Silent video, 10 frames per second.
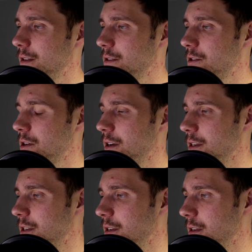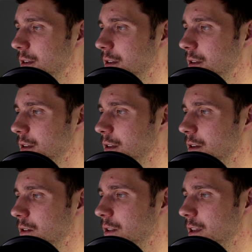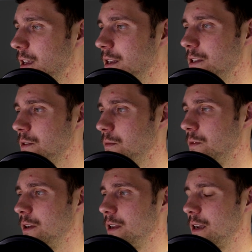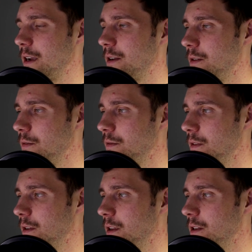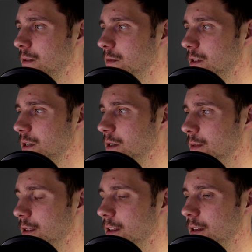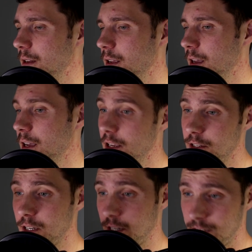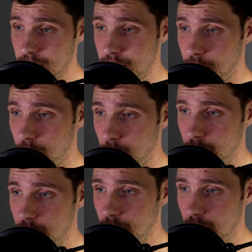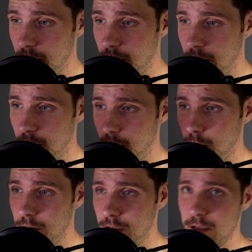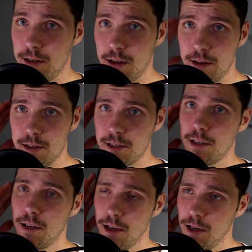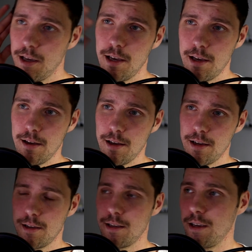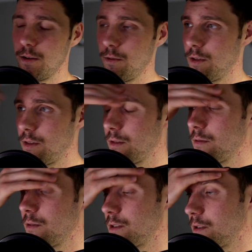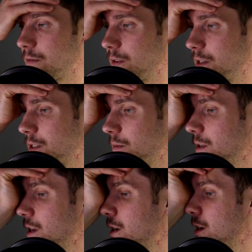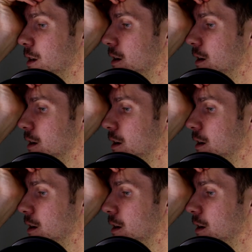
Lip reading: trying to, or like he doesn't want any kind of intimacy, but then is successful with it when he does get with what's her face in the beginning.